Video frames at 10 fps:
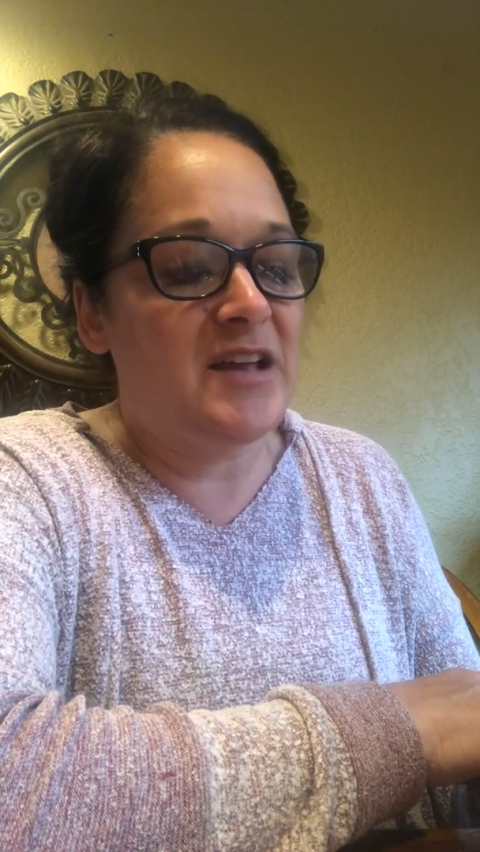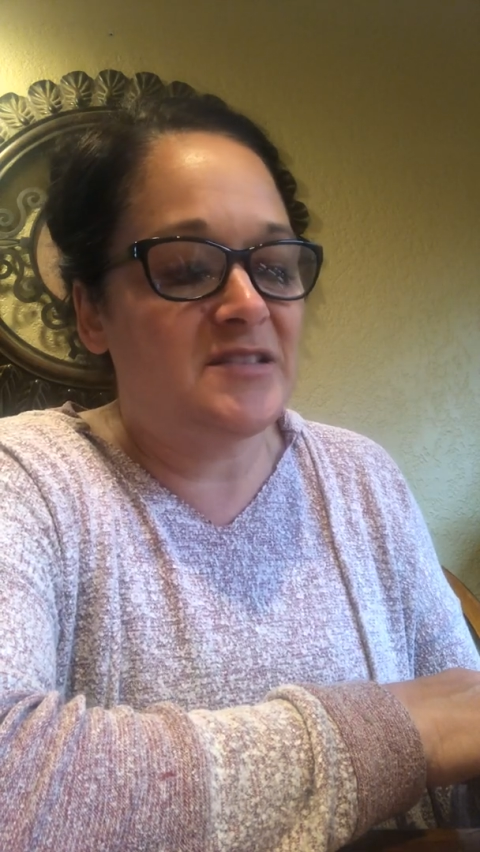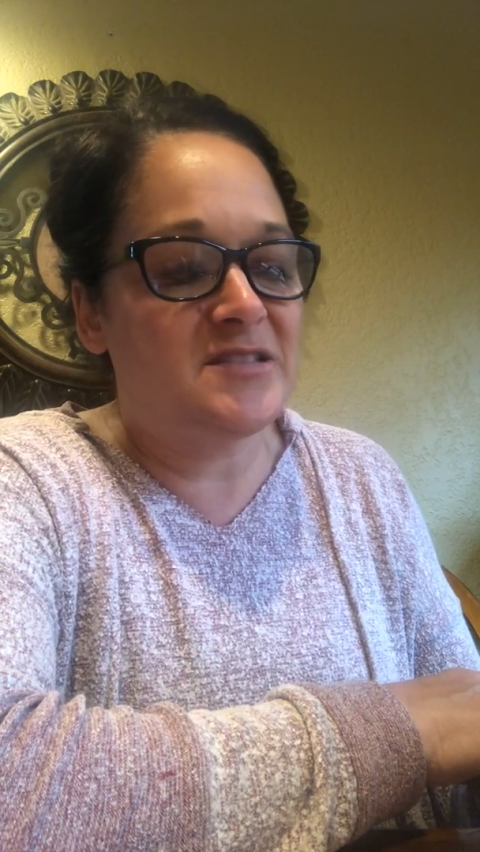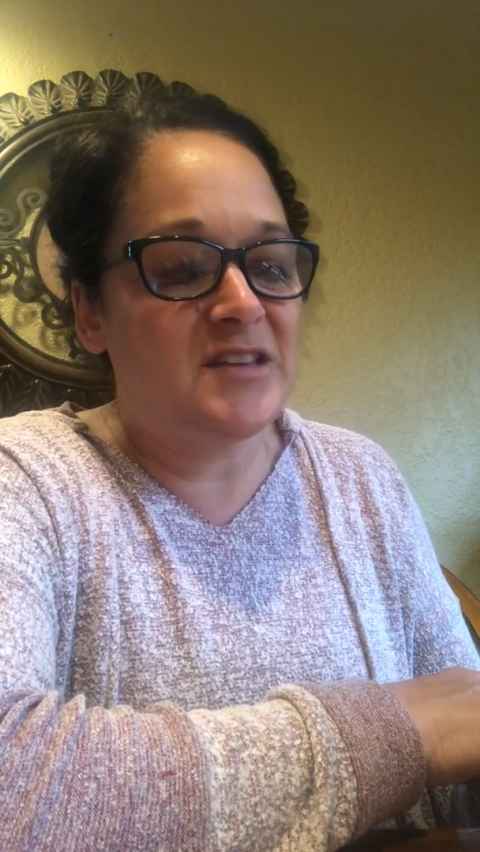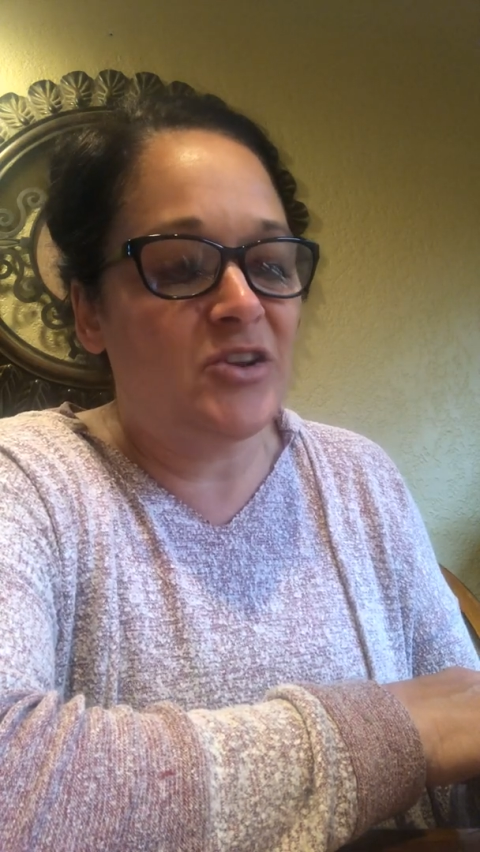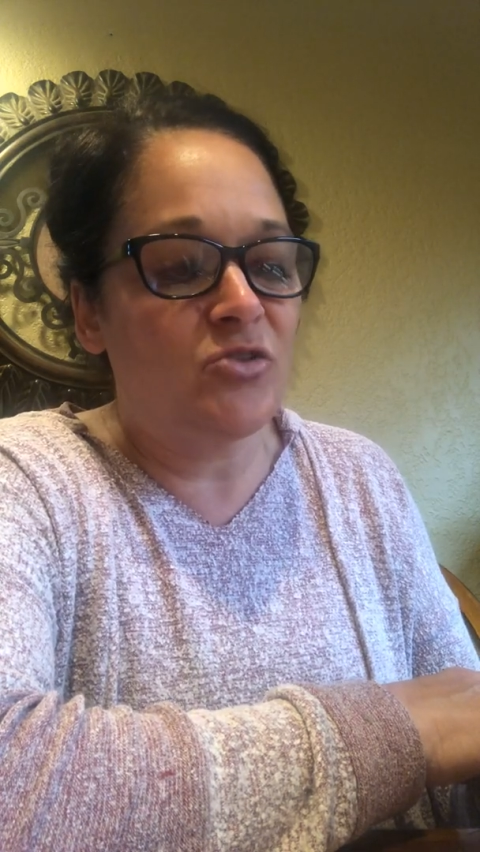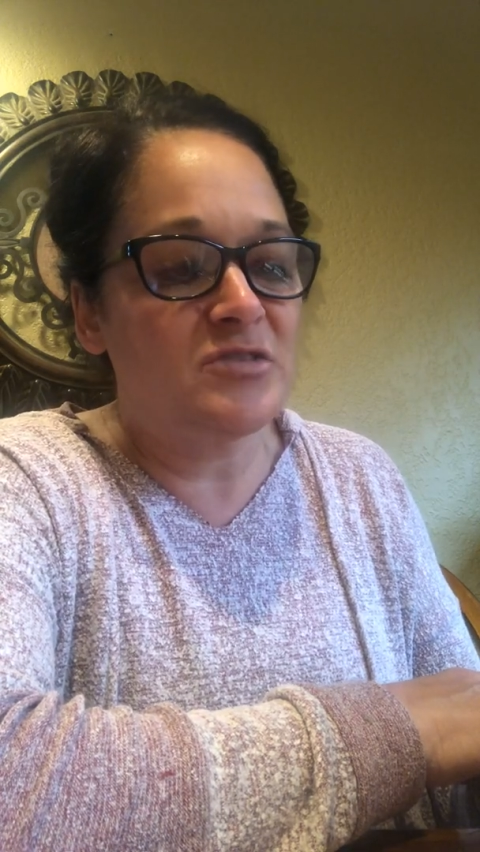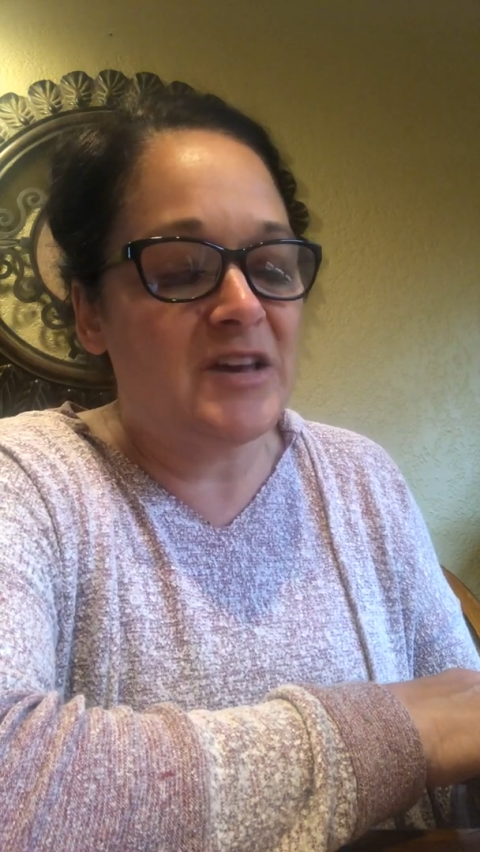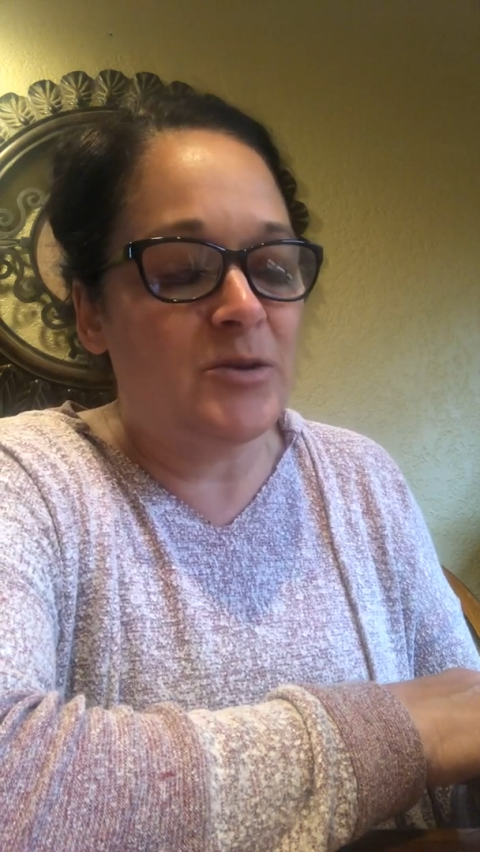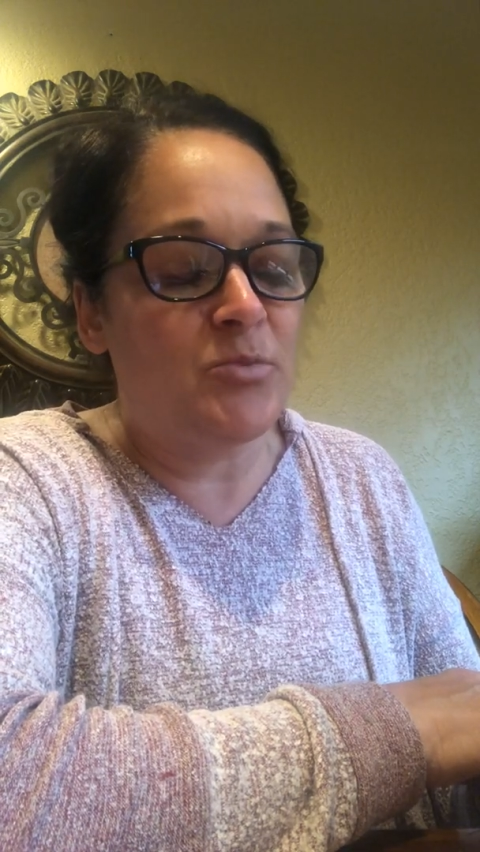and sneakers
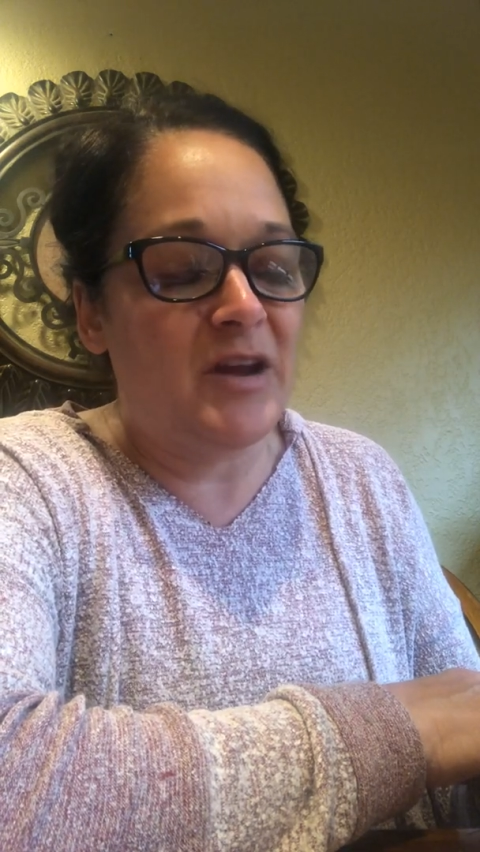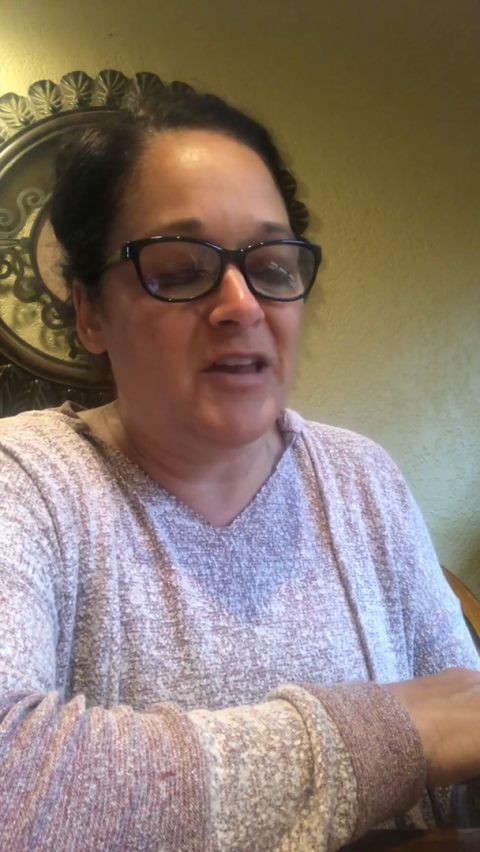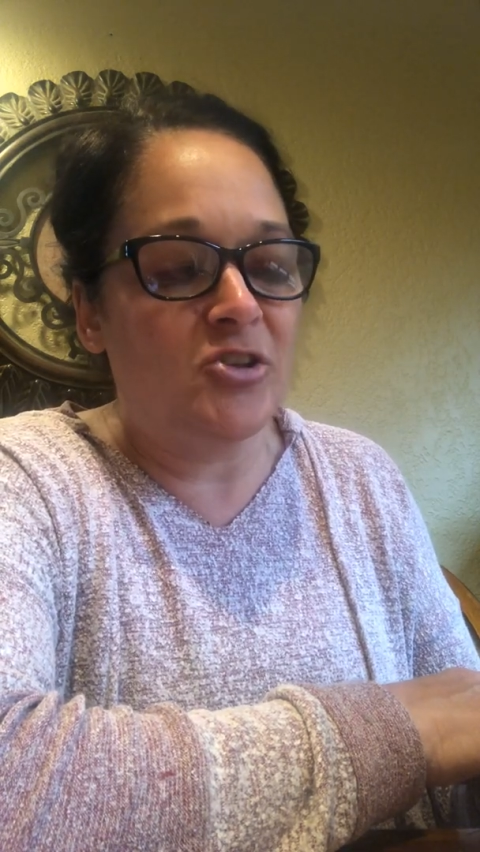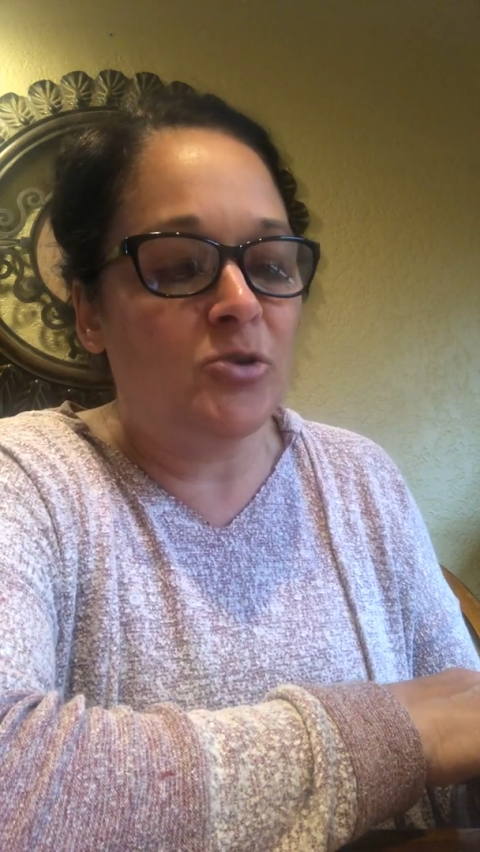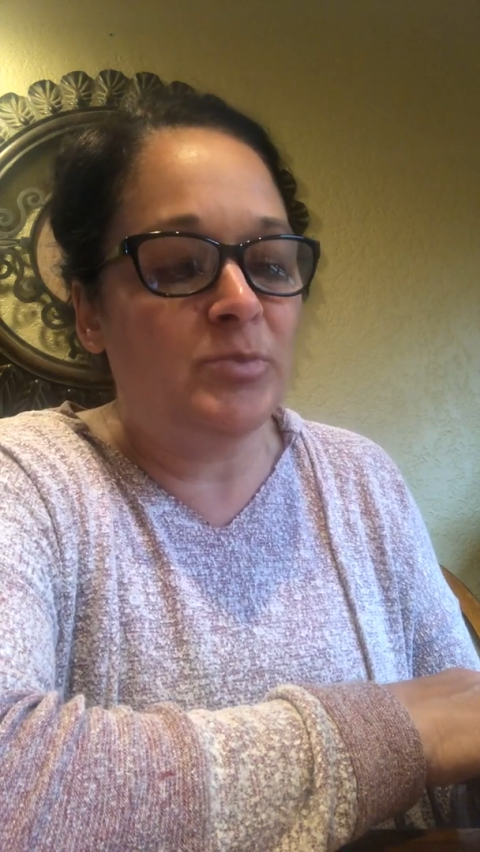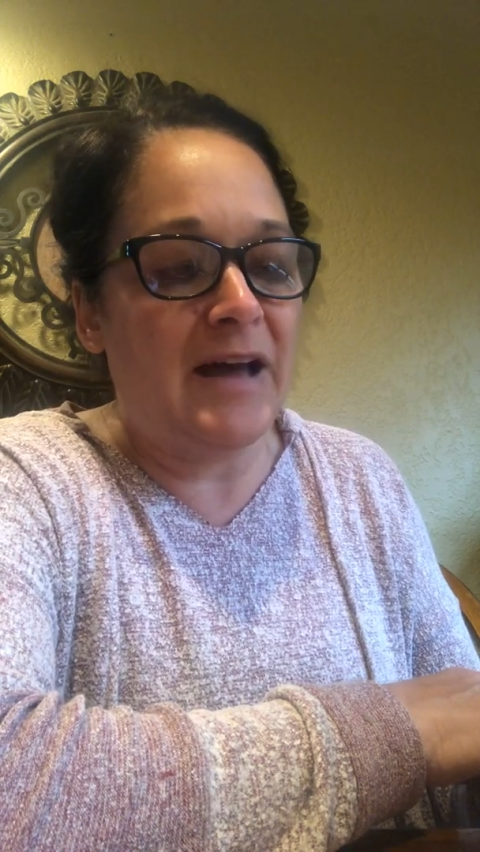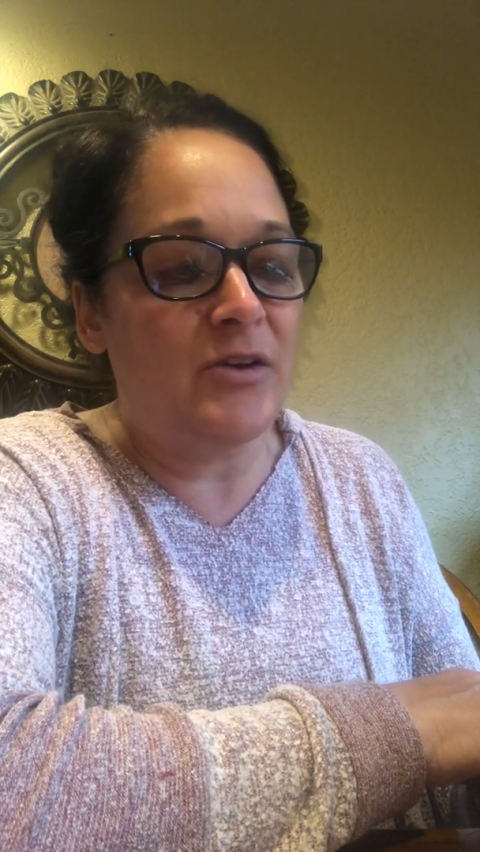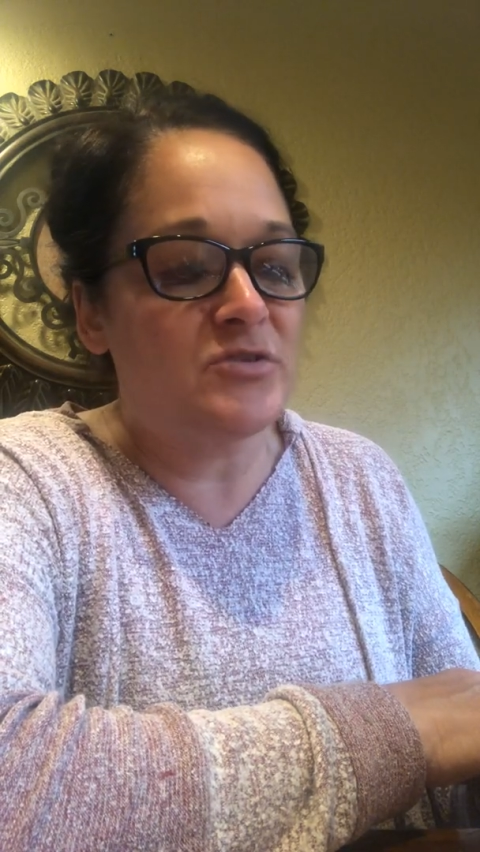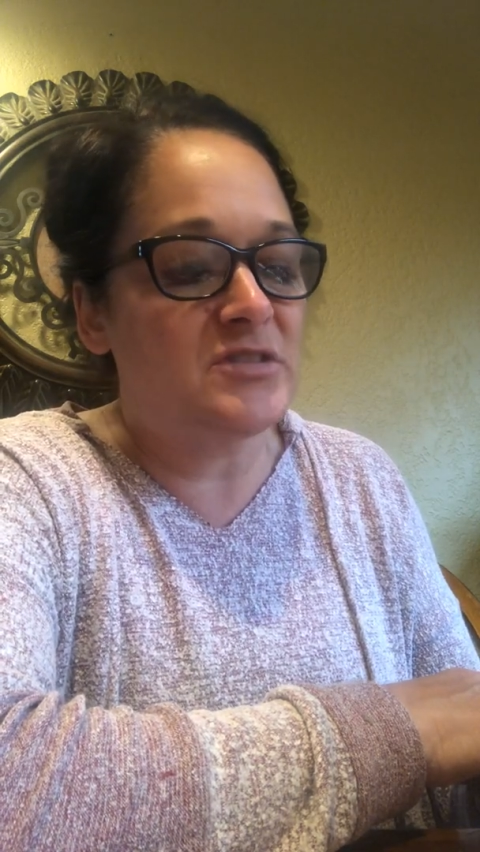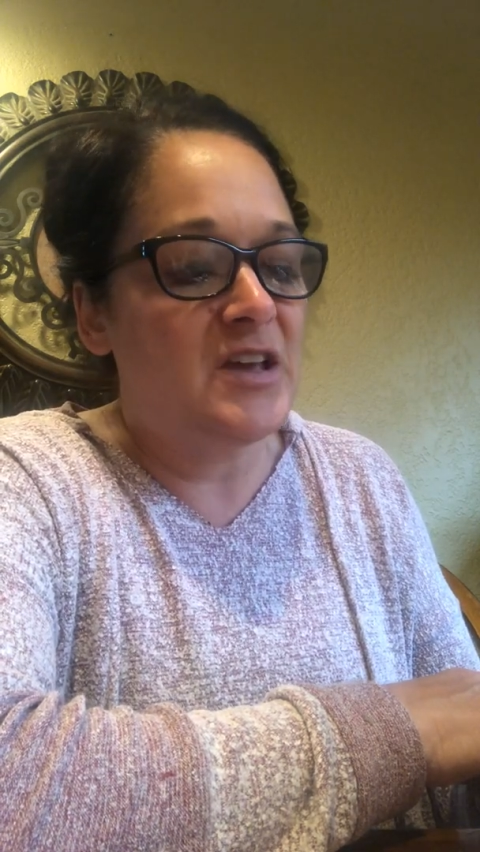and a bright yellow
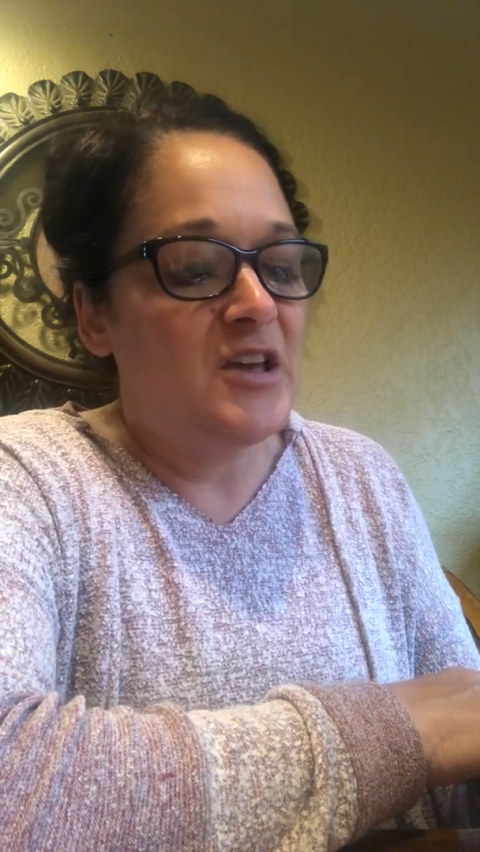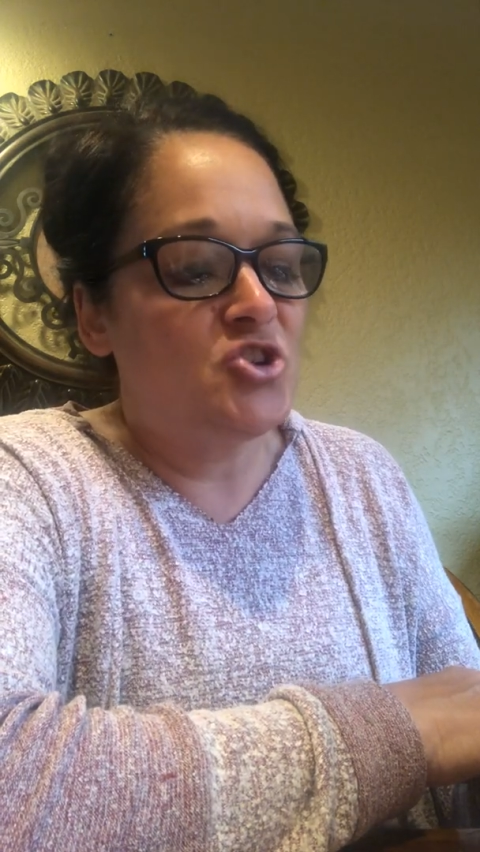blouse.